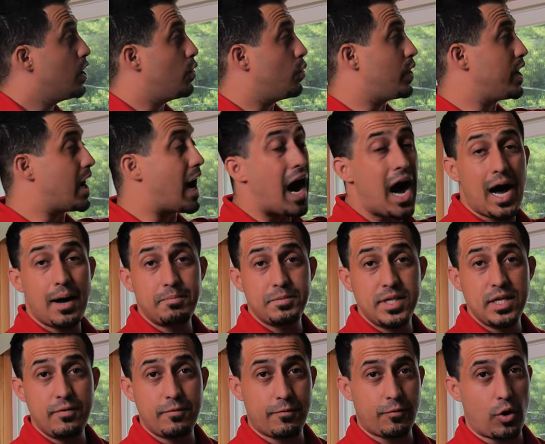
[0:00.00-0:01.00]
We
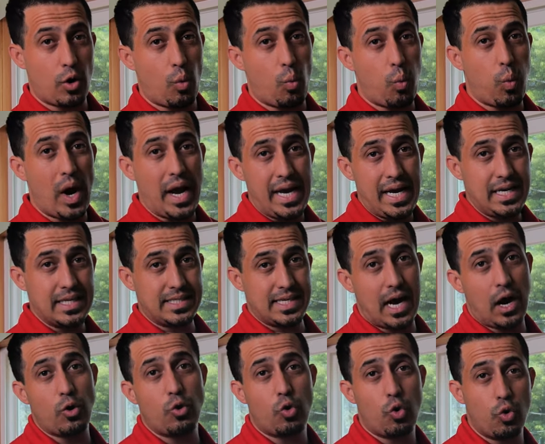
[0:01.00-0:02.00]
opted for a white
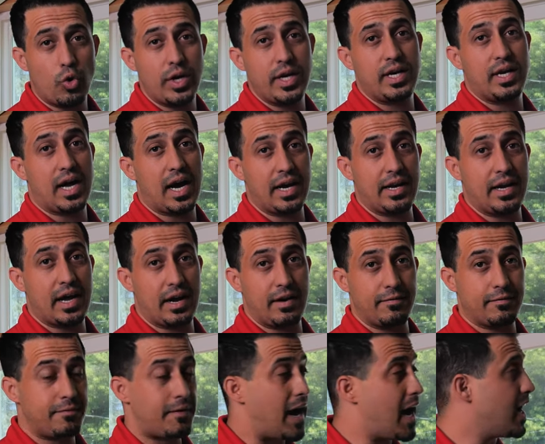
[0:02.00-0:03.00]
Dow Corning
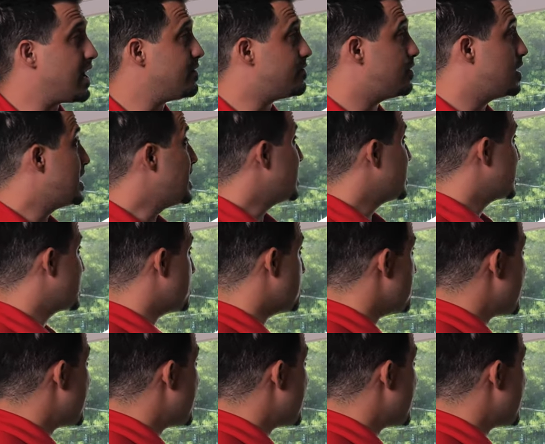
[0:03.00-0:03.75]
995 to